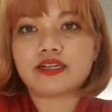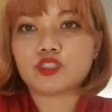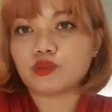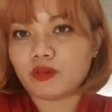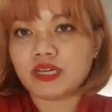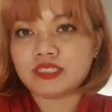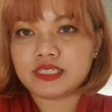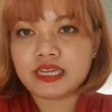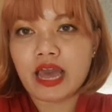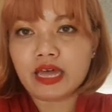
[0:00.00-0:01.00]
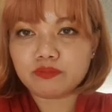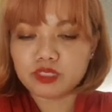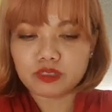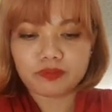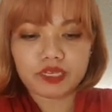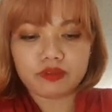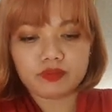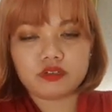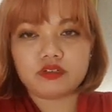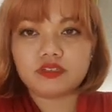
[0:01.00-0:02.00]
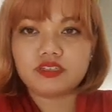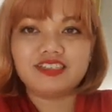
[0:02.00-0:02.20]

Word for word: into my DMs, people,